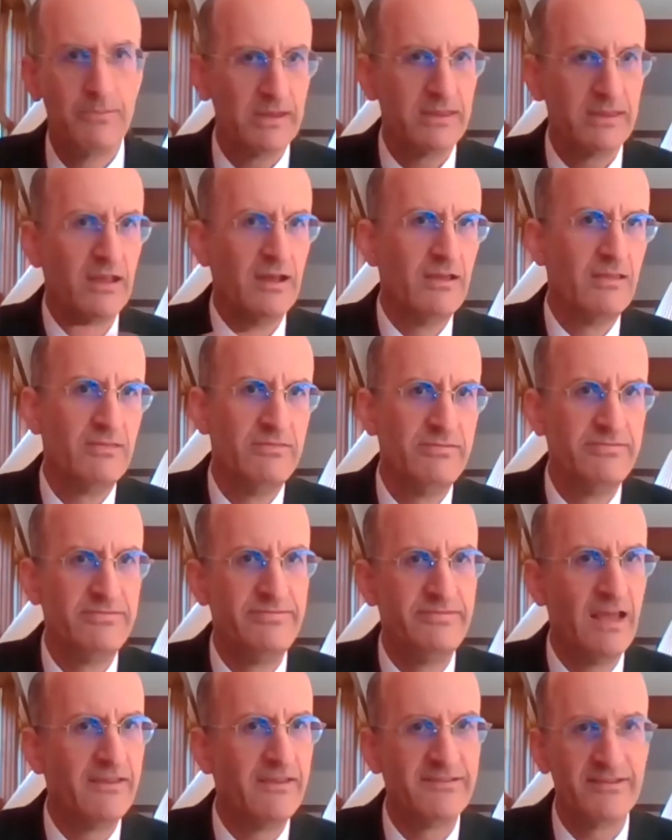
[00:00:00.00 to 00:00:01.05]
But
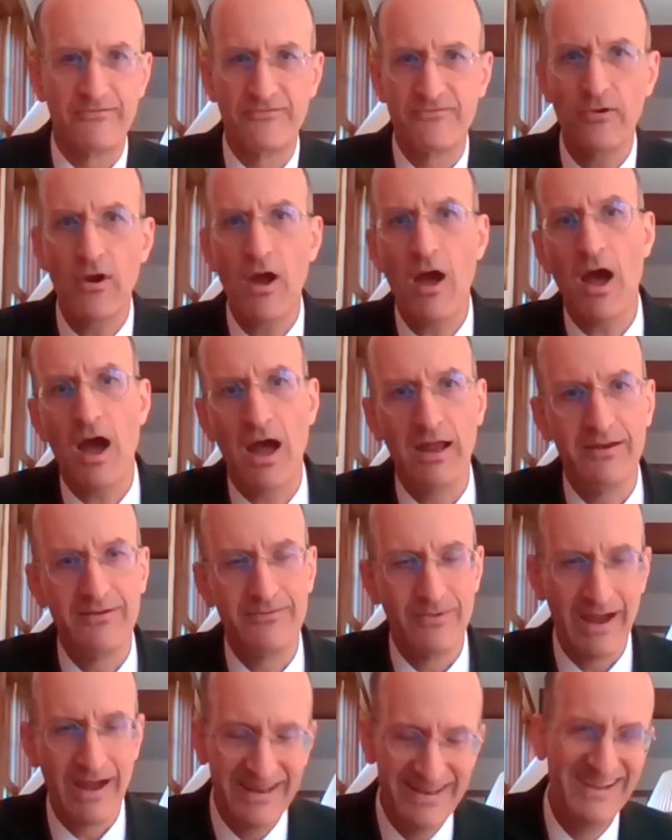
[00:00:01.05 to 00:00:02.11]
it's a fraud,
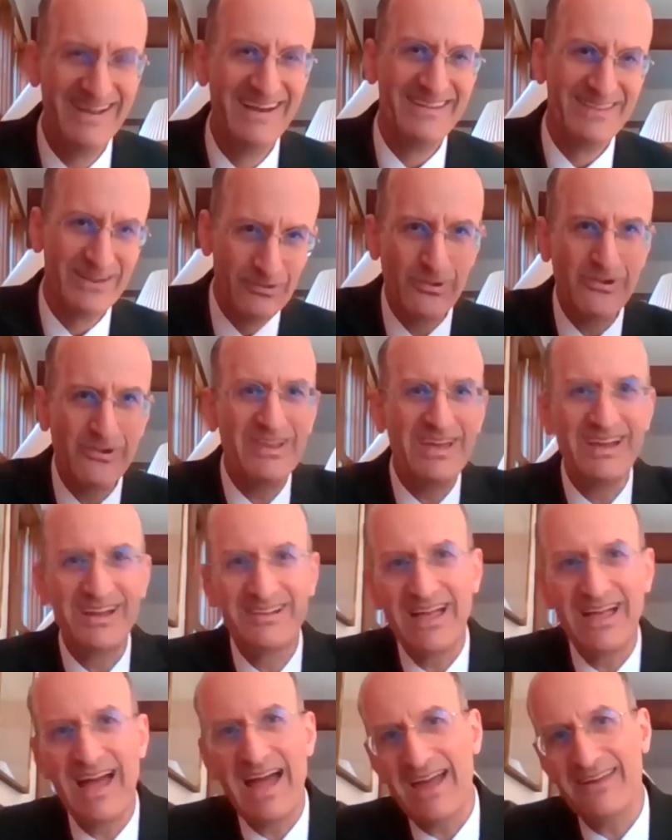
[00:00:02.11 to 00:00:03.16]
right? The ruling
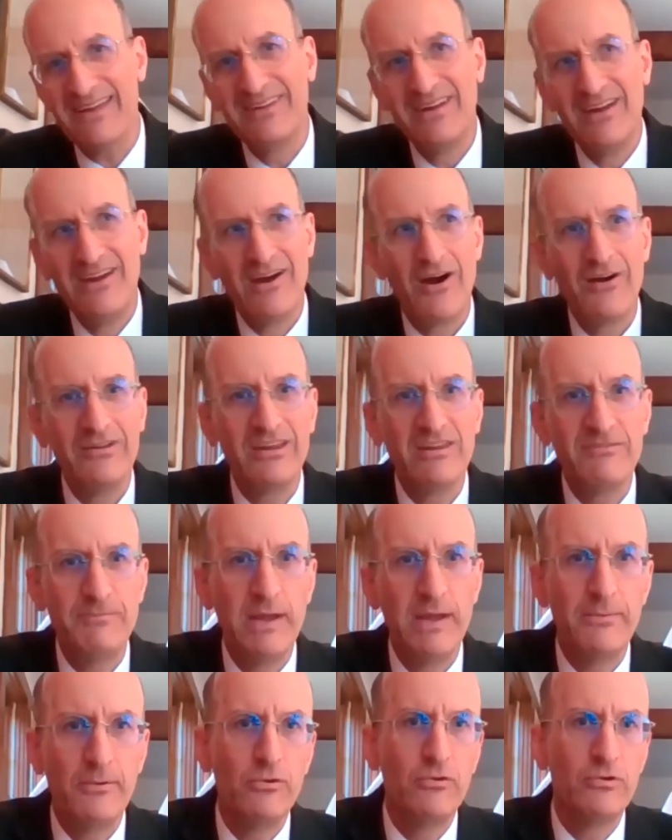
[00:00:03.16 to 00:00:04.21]
class are these
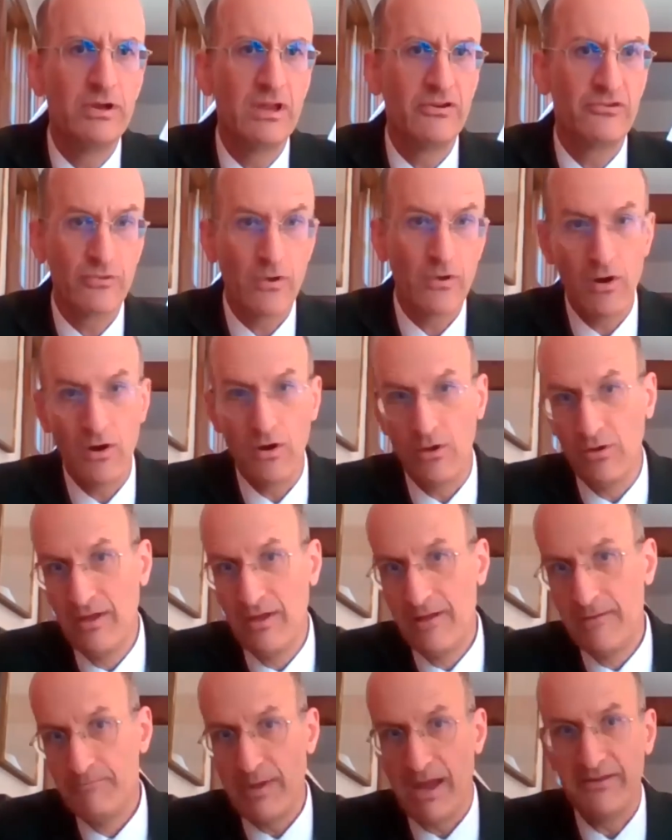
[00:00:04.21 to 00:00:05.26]
people who
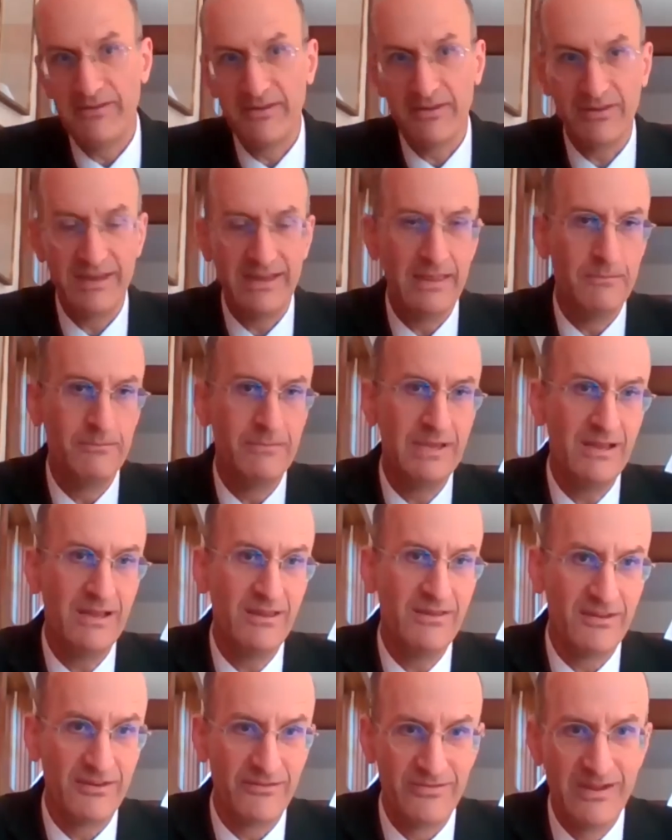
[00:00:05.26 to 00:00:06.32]
control basically the
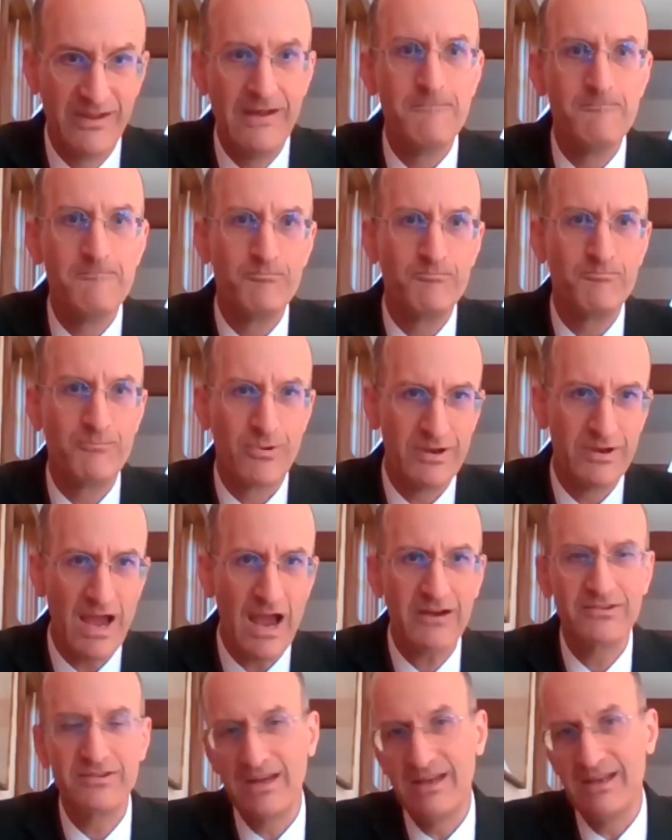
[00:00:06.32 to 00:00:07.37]
means of
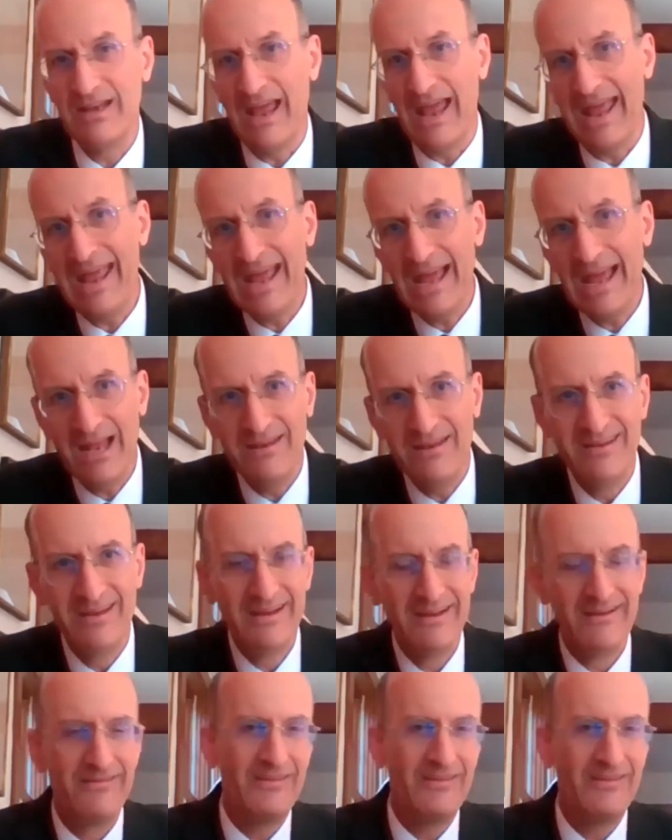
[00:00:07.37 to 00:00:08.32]
production, and